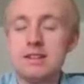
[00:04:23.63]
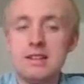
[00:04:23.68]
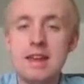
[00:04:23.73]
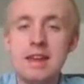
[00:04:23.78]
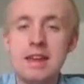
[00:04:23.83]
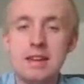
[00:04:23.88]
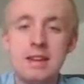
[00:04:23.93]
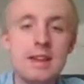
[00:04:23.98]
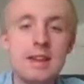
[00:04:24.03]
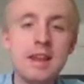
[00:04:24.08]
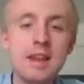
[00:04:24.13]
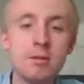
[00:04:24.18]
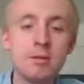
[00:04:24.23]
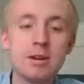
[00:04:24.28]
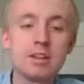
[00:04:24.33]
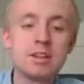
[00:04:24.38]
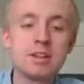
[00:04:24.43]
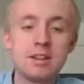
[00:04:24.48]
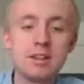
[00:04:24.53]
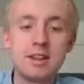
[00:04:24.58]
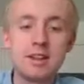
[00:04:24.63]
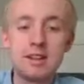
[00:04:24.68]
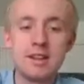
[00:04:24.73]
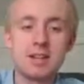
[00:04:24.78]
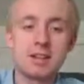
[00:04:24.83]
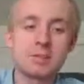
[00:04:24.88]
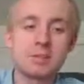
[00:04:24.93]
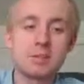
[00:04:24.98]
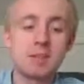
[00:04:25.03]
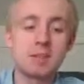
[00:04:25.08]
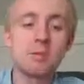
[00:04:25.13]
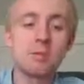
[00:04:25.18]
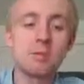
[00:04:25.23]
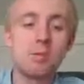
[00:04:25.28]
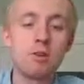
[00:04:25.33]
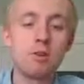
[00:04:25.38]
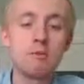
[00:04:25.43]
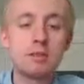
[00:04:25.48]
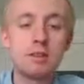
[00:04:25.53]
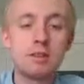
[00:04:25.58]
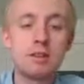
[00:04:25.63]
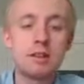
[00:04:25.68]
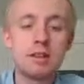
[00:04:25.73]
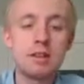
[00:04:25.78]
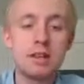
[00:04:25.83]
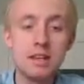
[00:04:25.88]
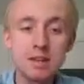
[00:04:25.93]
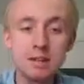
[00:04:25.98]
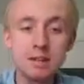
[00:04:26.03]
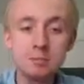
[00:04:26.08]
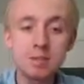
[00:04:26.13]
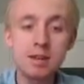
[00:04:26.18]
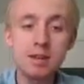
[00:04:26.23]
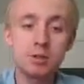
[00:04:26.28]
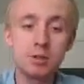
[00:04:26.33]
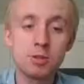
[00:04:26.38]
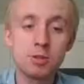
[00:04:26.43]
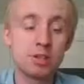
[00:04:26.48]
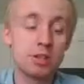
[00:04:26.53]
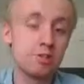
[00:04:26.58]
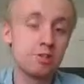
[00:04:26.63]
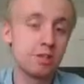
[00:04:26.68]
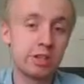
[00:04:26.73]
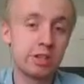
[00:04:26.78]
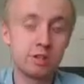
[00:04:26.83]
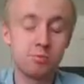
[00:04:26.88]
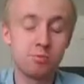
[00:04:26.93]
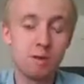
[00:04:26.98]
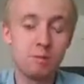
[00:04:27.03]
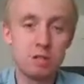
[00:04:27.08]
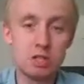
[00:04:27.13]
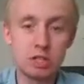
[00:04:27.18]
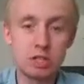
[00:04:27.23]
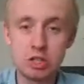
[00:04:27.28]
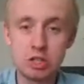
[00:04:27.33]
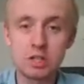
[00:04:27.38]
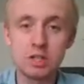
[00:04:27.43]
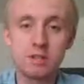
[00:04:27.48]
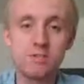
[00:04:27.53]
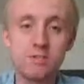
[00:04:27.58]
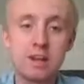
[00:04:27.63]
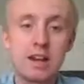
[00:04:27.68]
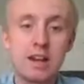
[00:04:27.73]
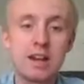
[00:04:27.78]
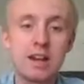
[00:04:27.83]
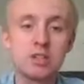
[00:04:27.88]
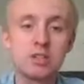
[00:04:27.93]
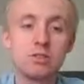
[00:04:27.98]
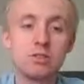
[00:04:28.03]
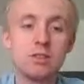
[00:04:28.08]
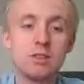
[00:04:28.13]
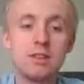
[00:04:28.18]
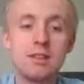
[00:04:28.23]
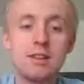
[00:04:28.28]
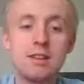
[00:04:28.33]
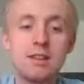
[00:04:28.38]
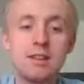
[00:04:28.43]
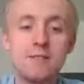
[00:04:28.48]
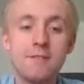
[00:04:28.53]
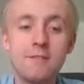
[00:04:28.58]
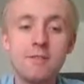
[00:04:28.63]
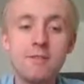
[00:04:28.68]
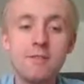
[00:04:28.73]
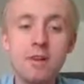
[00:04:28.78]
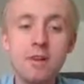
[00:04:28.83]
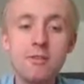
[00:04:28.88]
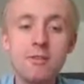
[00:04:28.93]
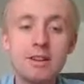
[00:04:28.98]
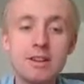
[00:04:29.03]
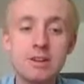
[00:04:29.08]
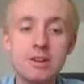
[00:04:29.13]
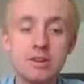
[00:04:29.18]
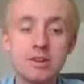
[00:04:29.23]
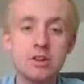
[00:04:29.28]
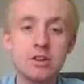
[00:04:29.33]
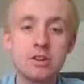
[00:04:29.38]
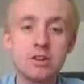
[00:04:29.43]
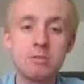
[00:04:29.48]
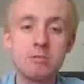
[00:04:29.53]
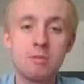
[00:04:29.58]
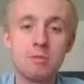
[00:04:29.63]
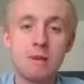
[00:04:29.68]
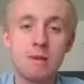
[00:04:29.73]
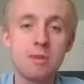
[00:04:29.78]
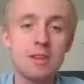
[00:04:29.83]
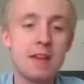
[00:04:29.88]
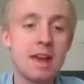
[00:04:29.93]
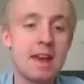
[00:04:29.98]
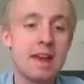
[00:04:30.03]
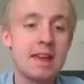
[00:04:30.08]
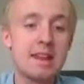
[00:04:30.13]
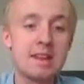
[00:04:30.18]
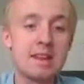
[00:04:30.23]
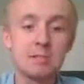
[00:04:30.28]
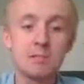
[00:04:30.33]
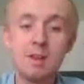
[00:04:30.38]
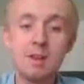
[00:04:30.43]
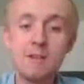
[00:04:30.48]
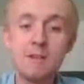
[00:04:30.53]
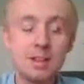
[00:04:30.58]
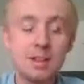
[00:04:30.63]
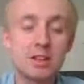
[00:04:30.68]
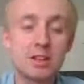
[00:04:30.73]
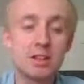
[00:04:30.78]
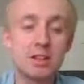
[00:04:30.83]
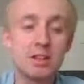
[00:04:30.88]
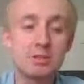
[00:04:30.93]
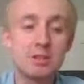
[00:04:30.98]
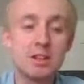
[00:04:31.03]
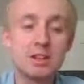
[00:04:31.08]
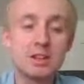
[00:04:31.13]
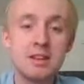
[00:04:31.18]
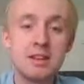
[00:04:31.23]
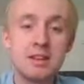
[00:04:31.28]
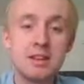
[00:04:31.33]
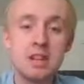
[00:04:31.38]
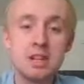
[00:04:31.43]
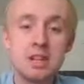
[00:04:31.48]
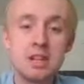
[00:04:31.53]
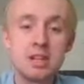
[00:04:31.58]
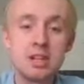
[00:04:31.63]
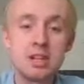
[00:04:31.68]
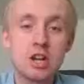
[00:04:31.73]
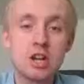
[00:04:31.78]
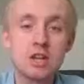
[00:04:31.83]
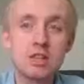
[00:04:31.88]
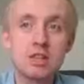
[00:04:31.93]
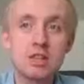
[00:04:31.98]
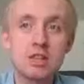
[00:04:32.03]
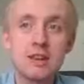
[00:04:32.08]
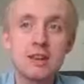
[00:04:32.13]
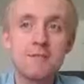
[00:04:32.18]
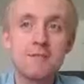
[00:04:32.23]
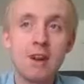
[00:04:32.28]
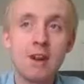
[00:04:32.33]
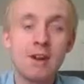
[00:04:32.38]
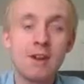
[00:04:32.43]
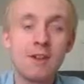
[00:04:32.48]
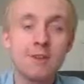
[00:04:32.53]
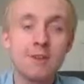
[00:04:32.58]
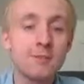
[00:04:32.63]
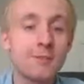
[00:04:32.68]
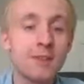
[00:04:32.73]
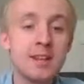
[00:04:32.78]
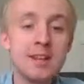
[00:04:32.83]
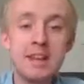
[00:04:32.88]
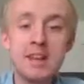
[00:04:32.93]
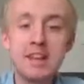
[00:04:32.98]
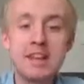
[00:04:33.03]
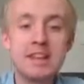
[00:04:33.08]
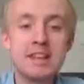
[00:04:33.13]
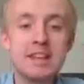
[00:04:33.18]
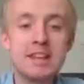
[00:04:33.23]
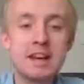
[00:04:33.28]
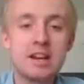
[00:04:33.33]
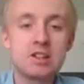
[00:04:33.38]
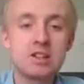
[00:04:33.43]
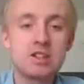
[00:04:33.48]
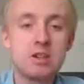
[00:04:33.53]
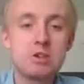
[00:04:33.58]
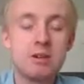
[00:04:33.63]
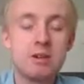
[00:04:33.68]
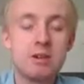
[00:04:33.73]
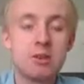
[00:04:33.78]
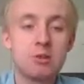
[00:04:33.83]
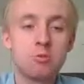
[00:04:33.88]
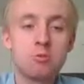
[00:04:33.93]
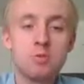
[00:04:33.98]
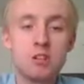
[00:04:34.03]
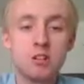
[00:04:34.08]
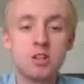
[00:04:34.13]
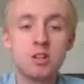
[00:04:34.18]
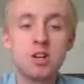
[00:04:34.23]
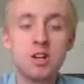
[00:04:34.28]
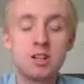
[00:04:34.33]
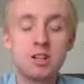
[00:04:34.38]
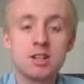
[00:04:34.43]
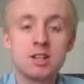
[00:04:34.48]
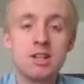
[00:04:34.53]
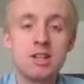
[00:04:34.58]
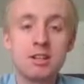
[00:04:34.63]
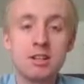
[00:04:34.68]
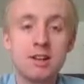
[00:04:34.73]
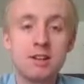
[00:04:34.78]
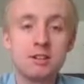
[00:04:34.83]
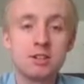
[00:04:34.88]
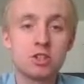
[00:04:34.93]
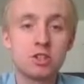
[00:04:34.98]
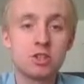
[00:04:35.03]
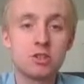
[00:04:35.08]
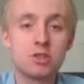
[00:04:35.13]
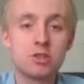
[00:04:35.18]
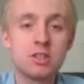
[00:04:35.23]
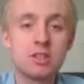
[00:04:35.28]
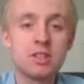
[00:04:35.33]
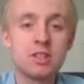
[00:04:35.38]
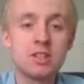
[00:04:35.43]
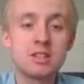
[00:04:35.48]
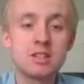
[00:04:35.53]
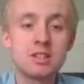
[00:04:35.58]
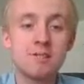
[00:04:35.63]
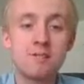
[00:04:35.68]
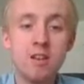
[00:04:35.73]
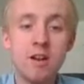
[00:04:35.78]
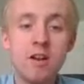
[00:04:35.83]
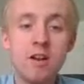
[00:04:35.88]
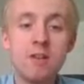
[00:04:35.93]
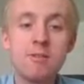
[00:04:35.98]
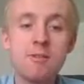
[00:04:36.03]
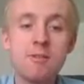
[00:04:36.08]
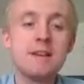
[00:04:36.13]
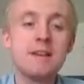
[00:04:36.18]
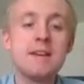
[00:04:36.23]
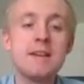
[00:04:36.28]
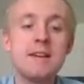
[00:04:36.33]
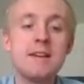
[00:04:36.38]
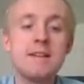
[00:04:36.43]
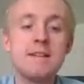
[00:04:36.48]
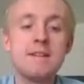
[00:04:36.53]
anyways, that's beside the point, but he was able to use this weapon just fine. So it's a very good weapon, and as a matter of fact, the 3 shots that he fired out of it, he got 2 out of 3 shots in there. So this is a very